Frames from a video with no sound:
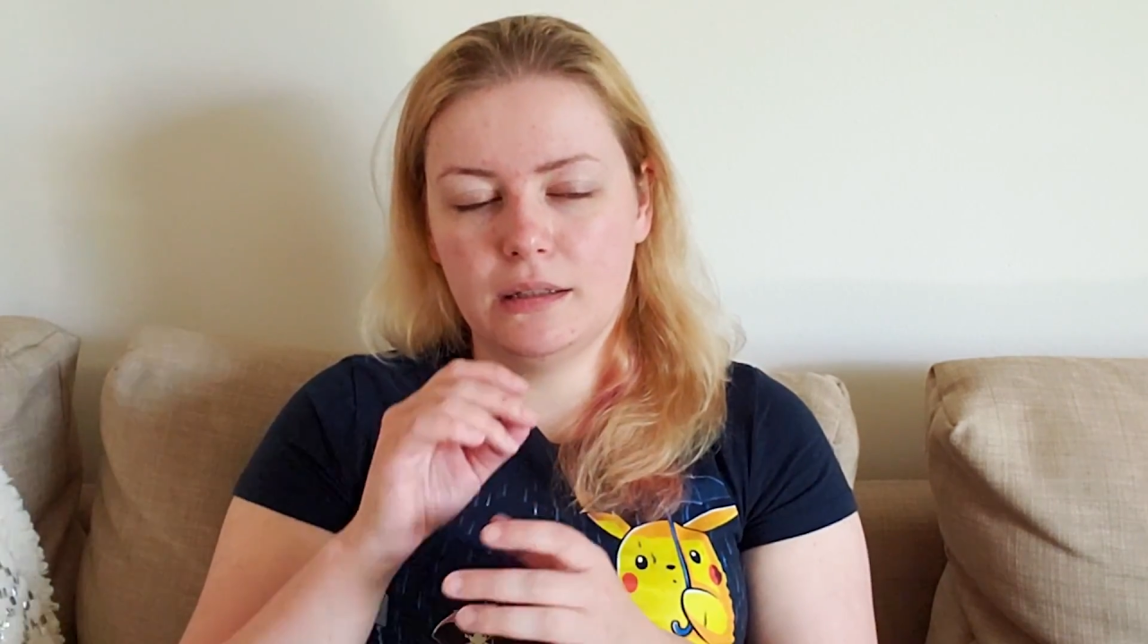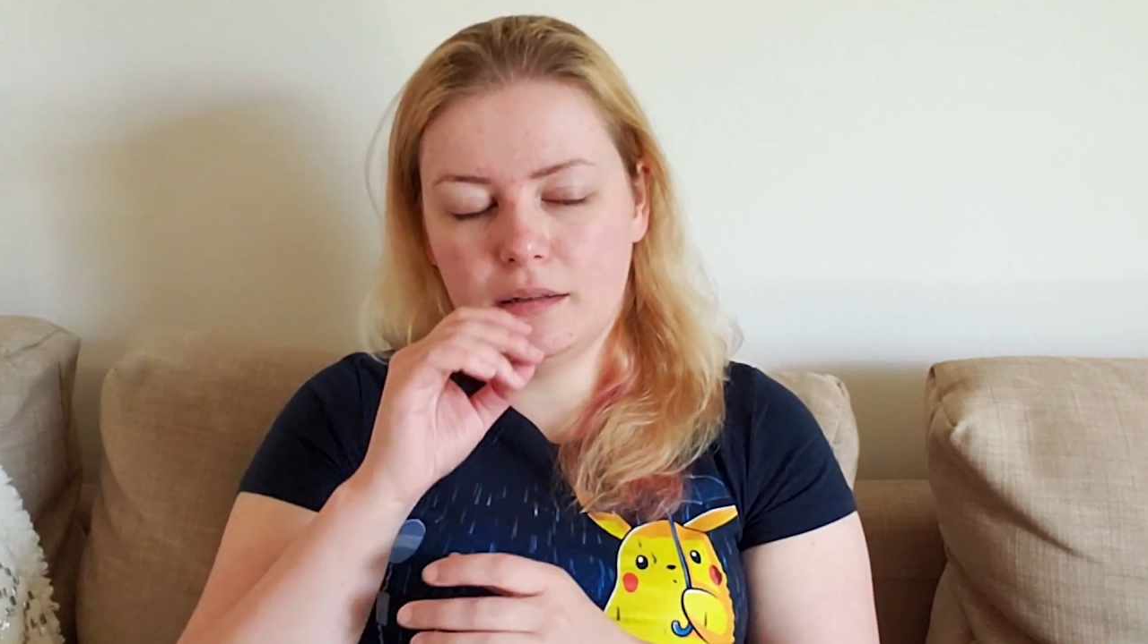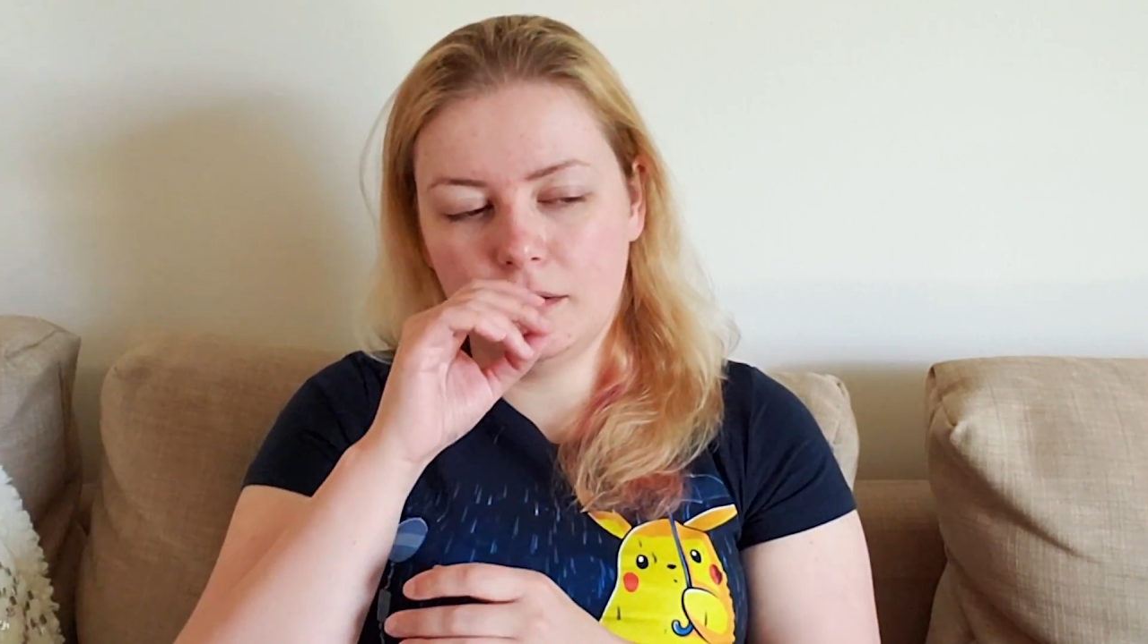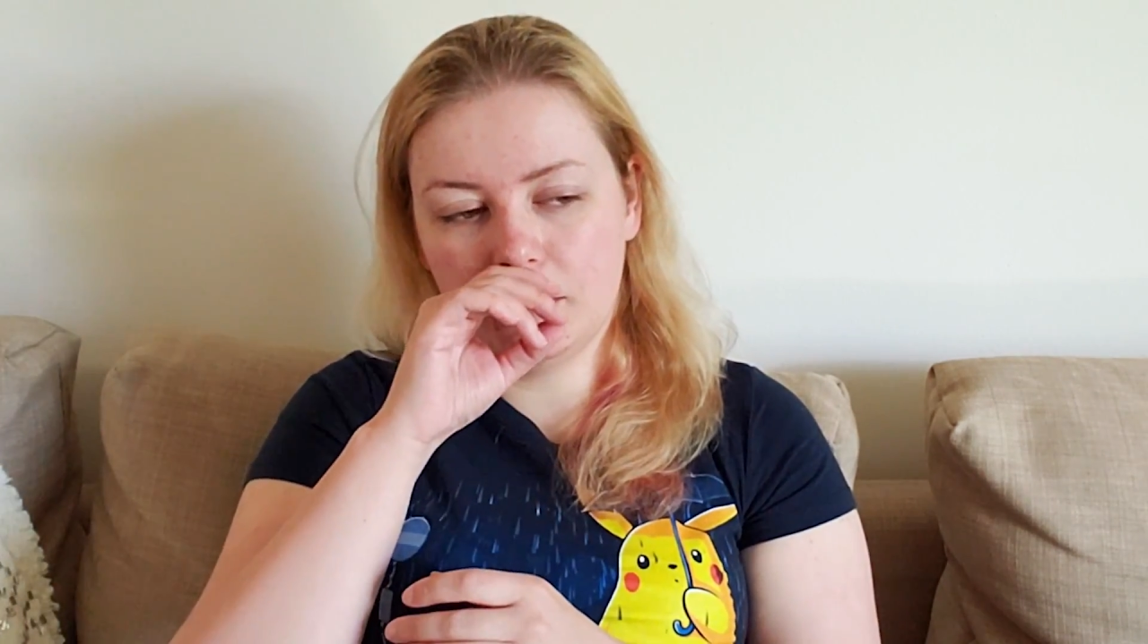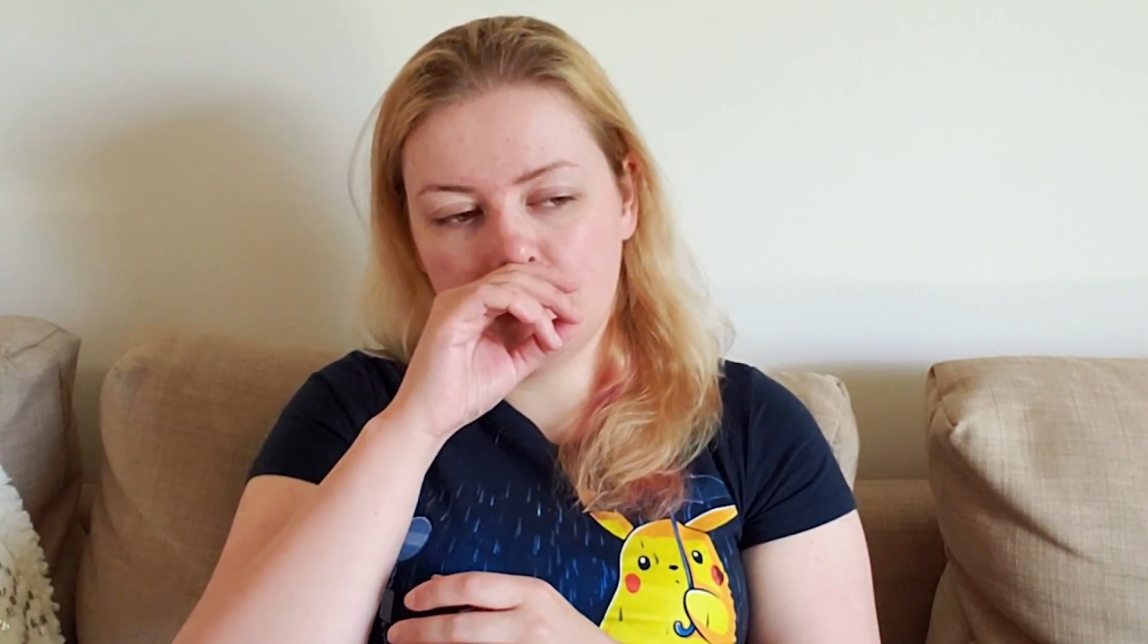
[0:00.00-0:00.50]
a
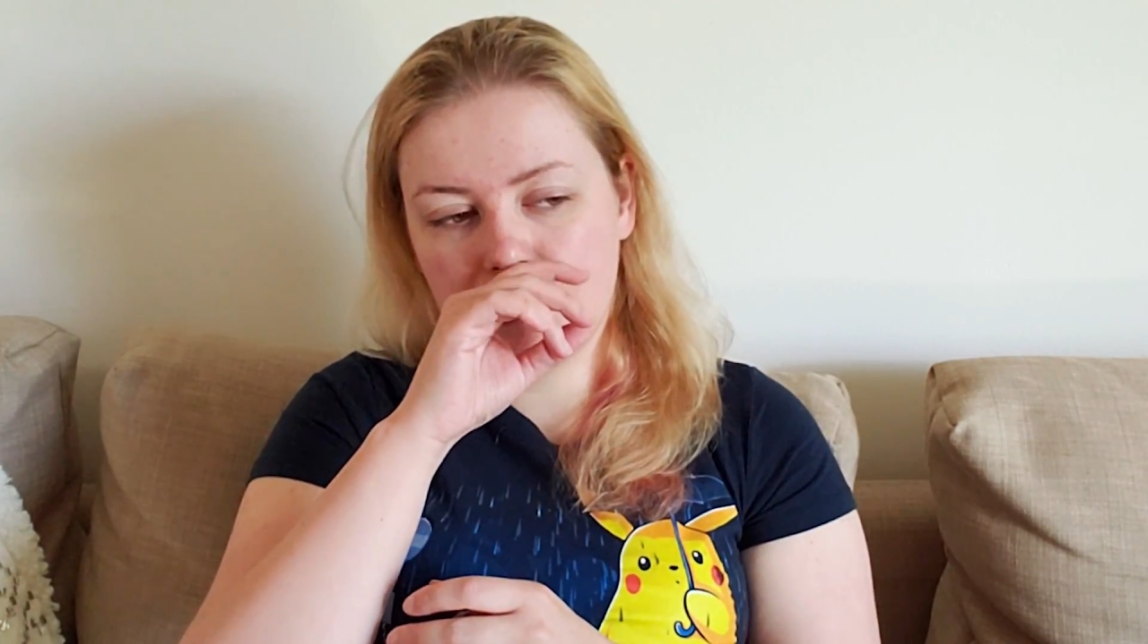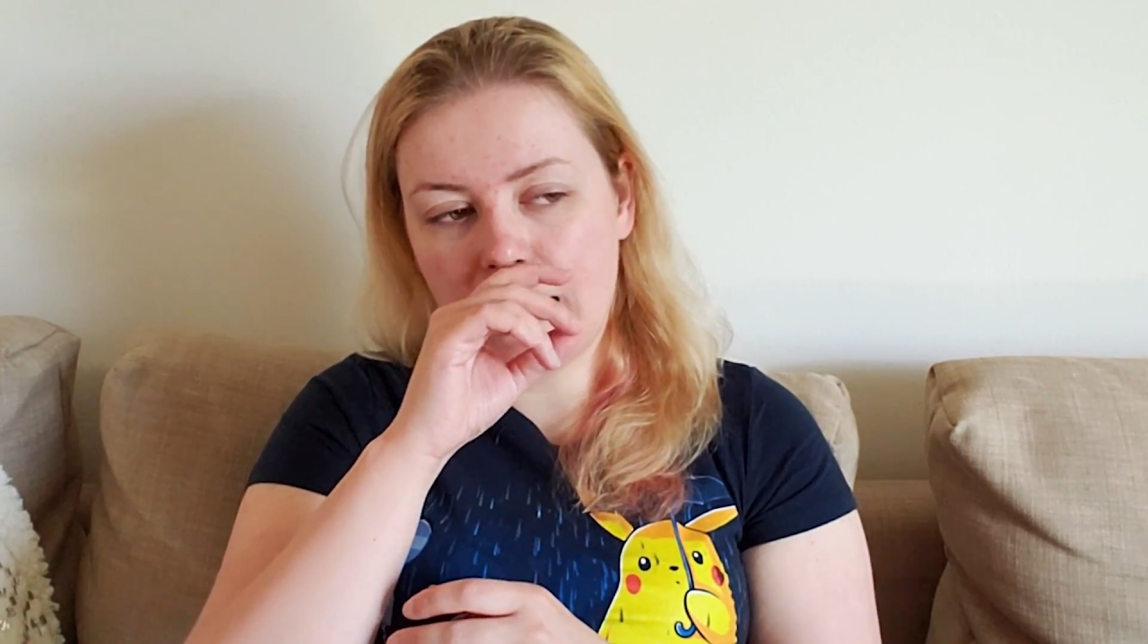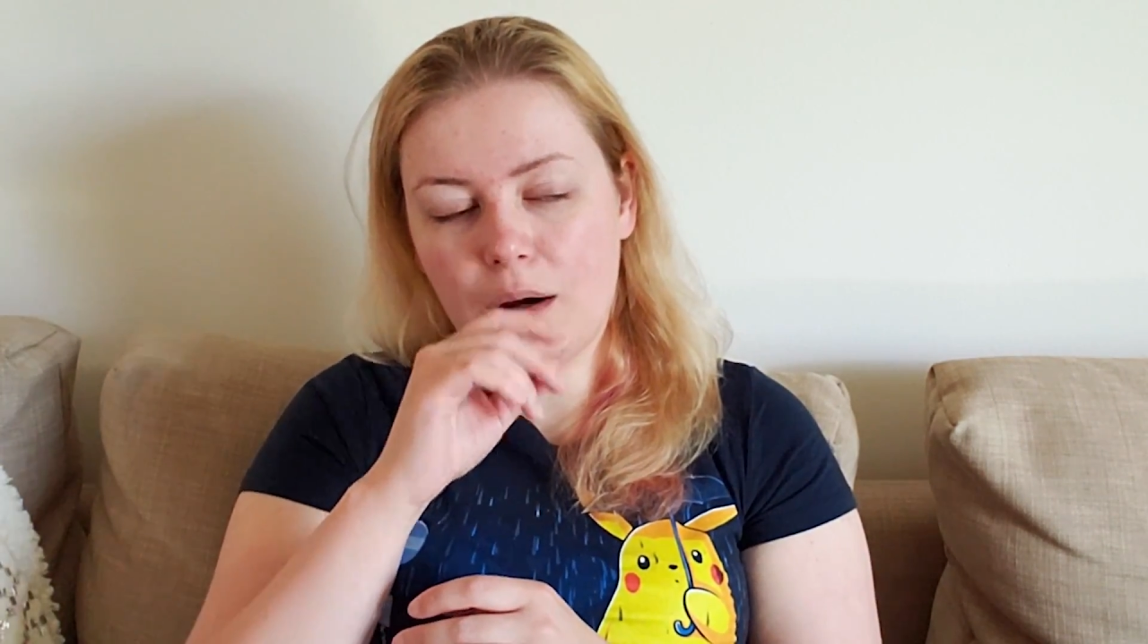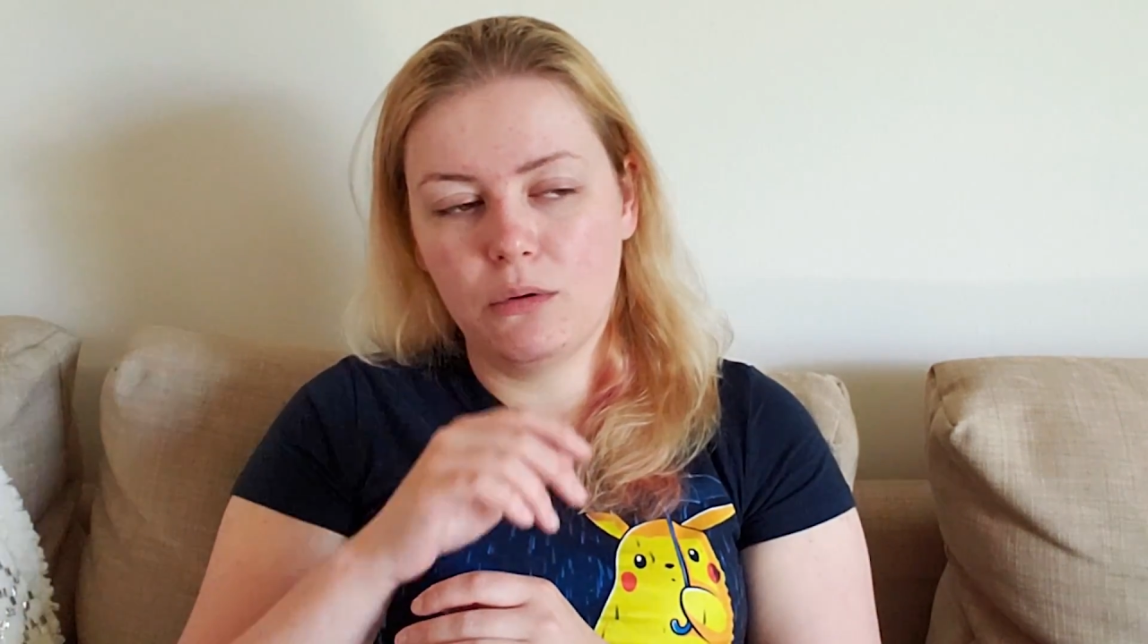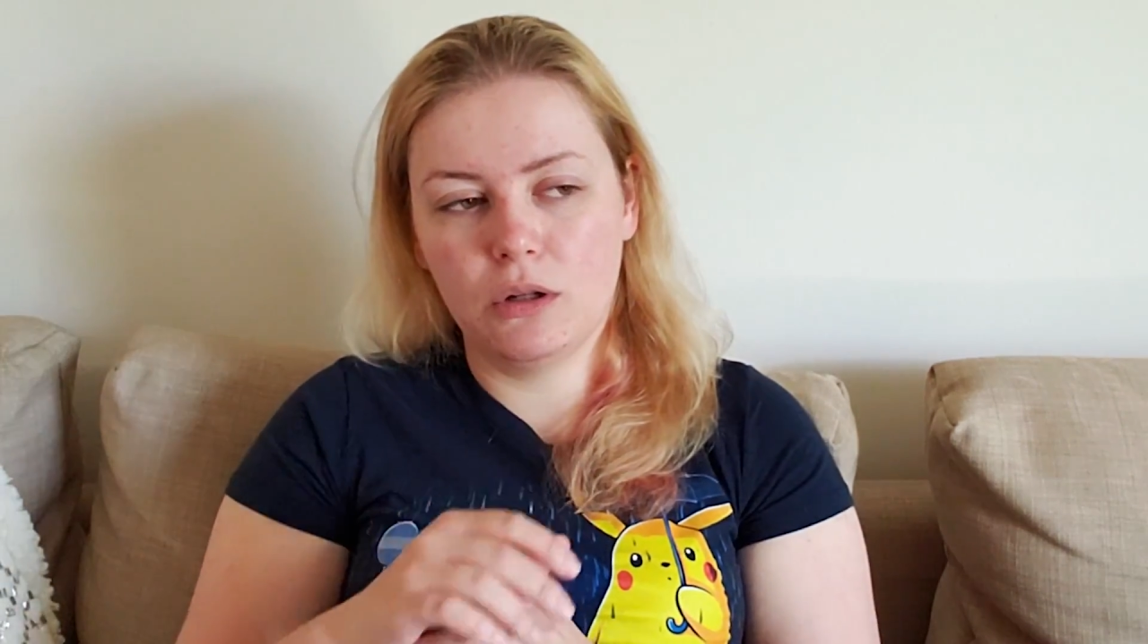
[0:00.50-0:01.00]
little
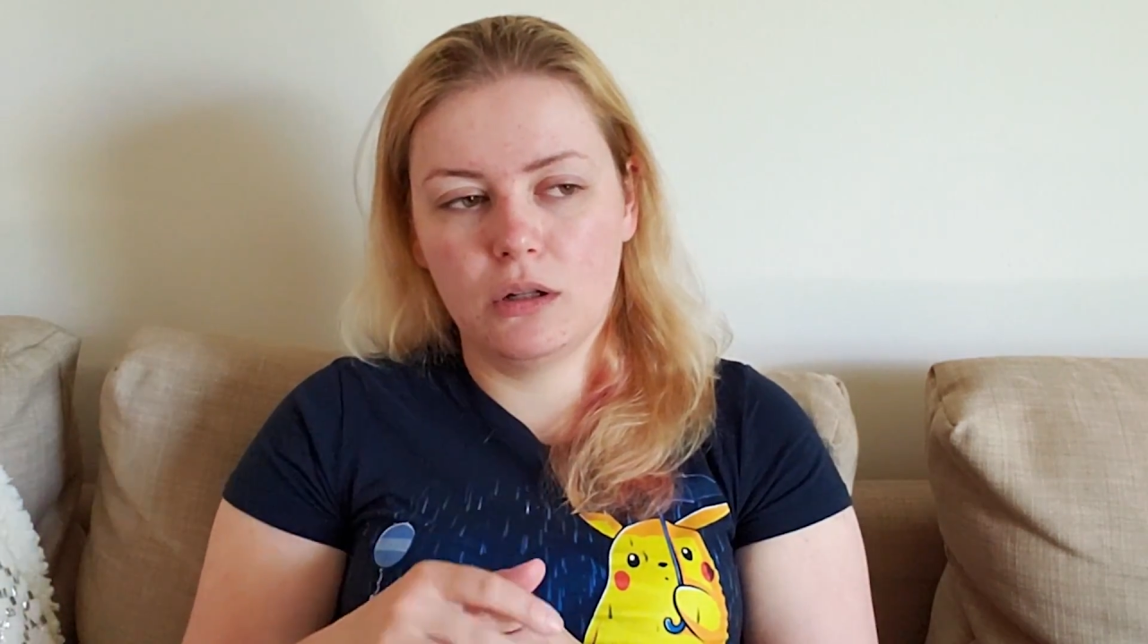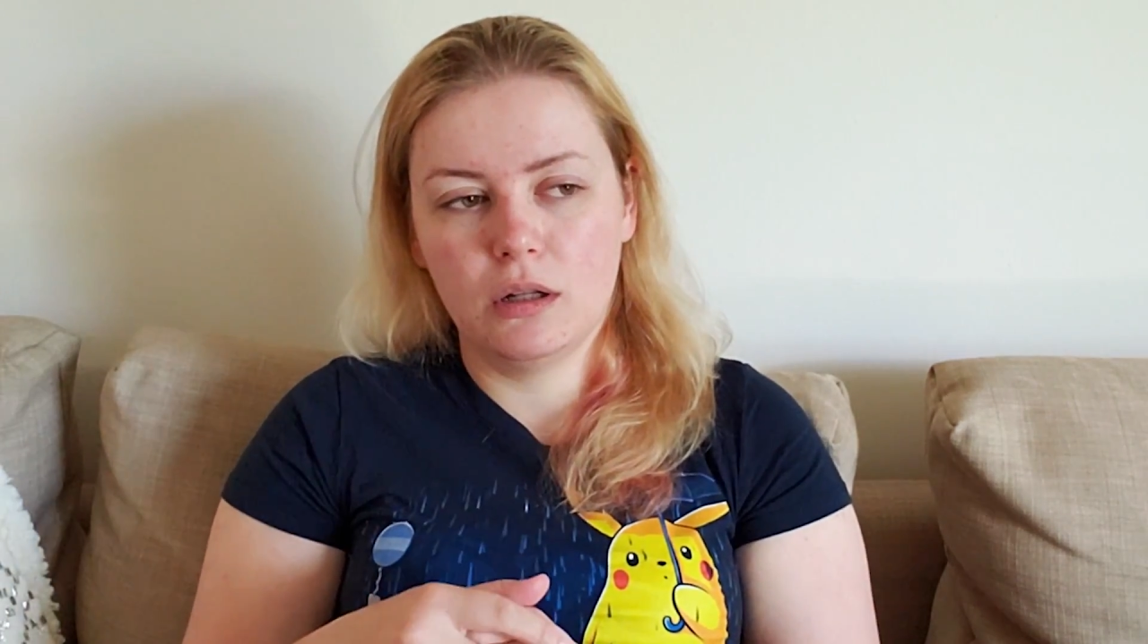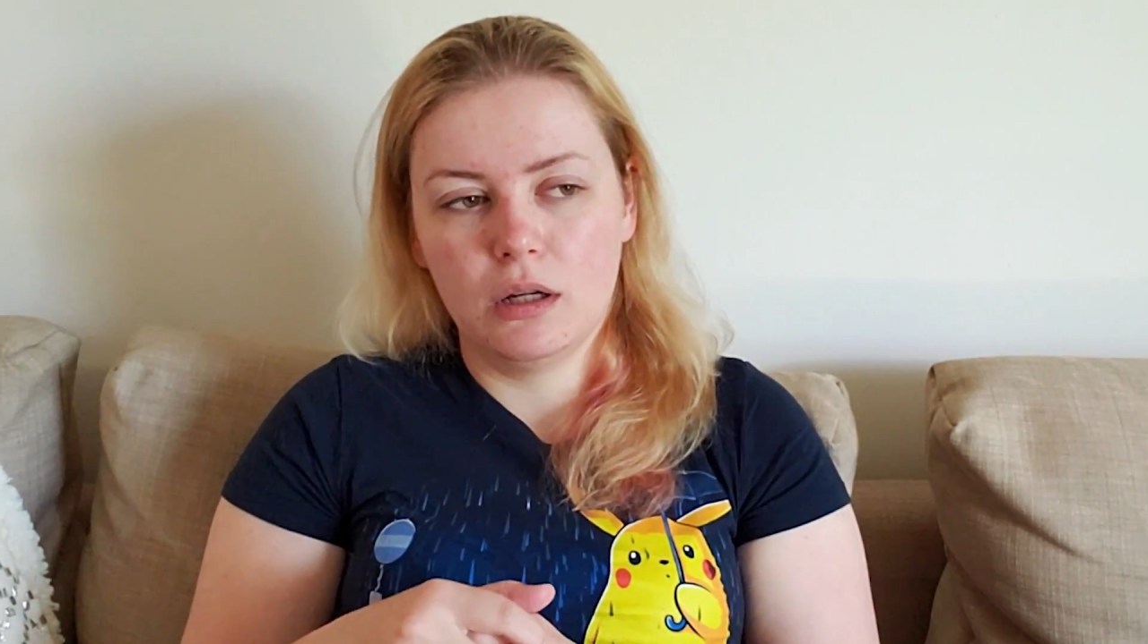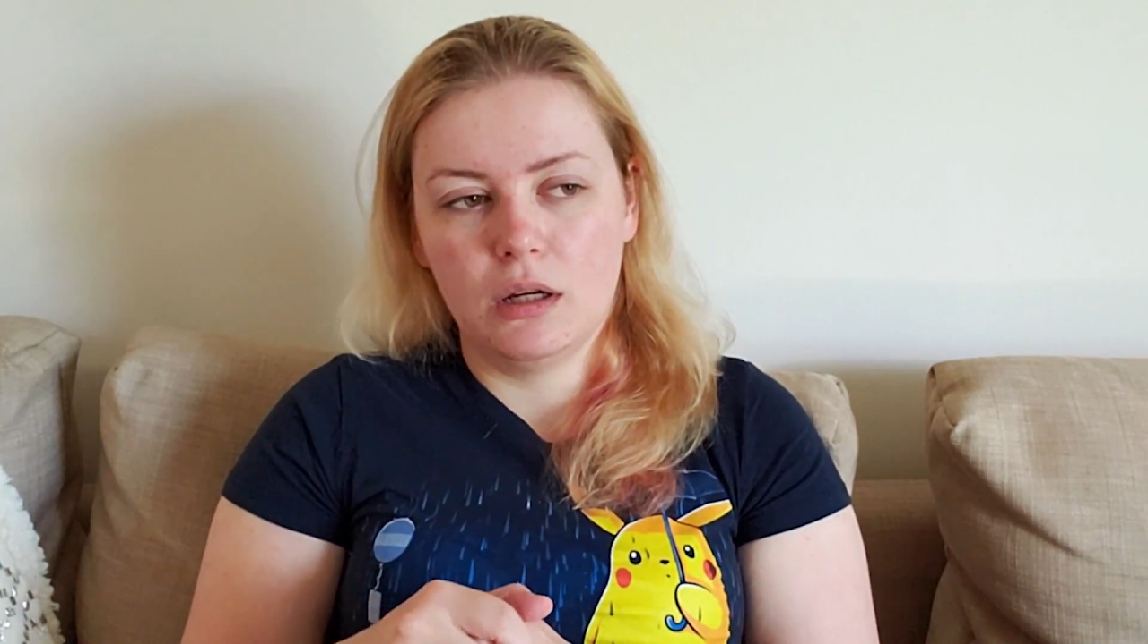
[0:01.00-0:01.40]
towel,